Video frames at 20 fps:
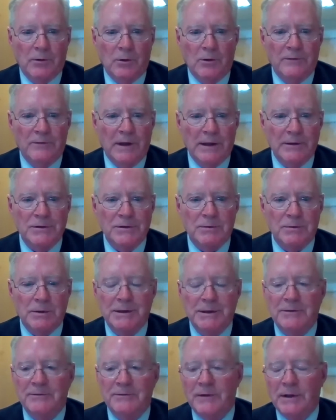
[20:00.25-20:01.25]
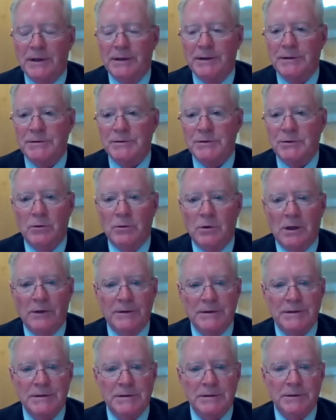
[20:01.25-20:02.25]
Coronavirus Relief Fund is new,
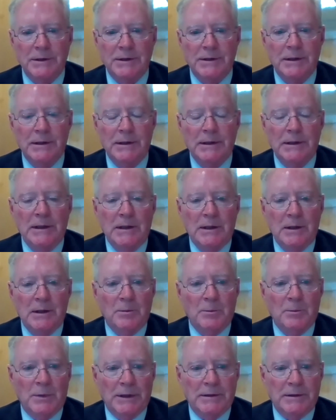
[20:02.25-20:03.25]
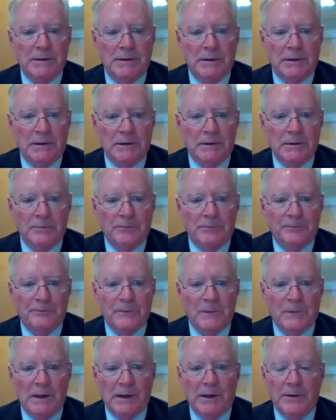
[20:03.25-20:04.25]
obviously, but
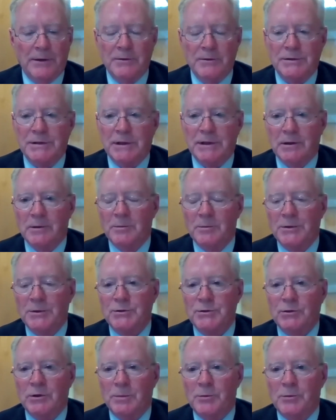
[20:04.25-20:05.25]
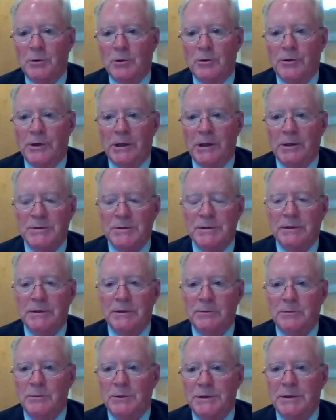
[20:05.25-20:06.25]
the others are mature programs,
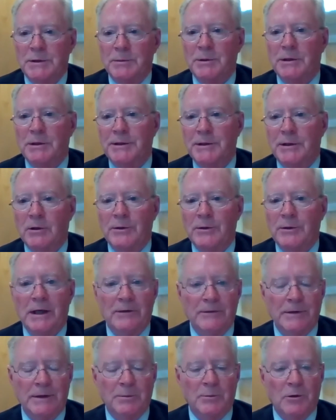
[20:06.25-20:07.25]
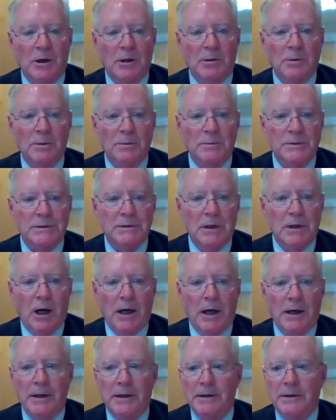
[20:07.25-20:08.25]
then we typically don't have any problems
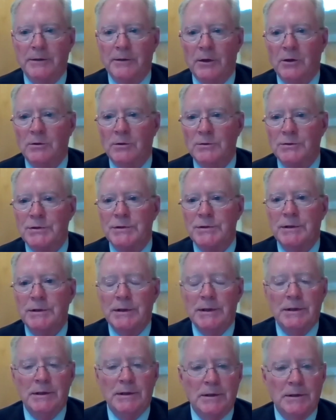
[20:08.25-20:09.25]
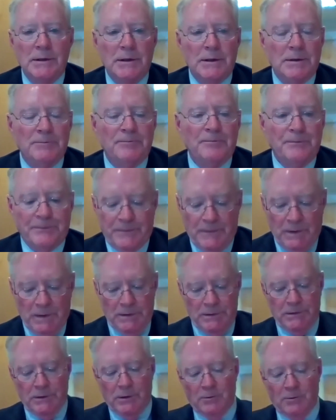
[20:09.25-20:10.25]
auditing those.
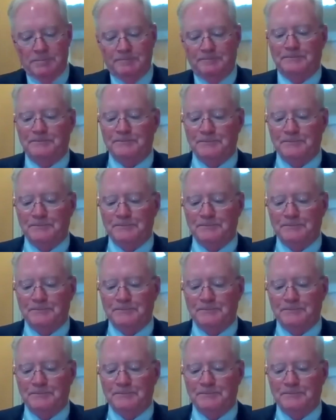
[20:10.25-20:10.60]
So